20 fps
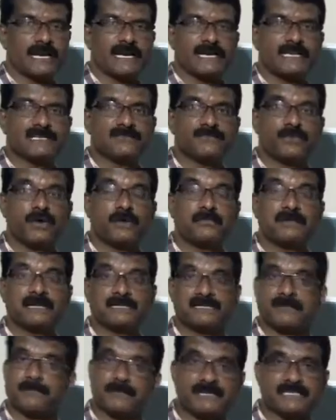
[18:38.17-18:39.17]
is formed
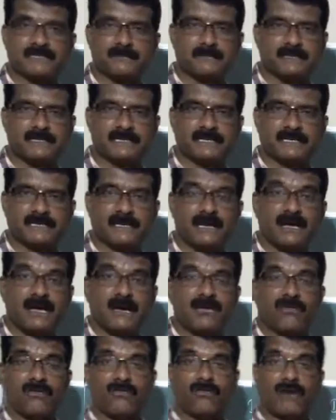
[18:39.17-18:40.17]
as a precipitate.
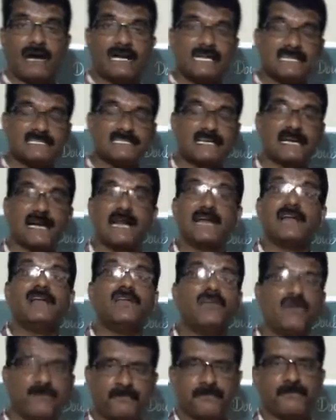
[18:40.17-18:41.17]
What is the
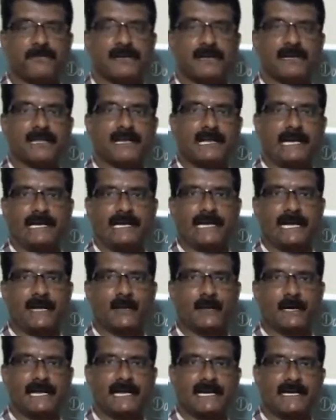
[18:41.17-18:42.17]
color of lead
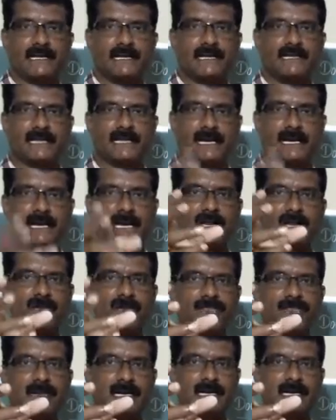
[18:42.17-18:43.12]
iodide? The color of lead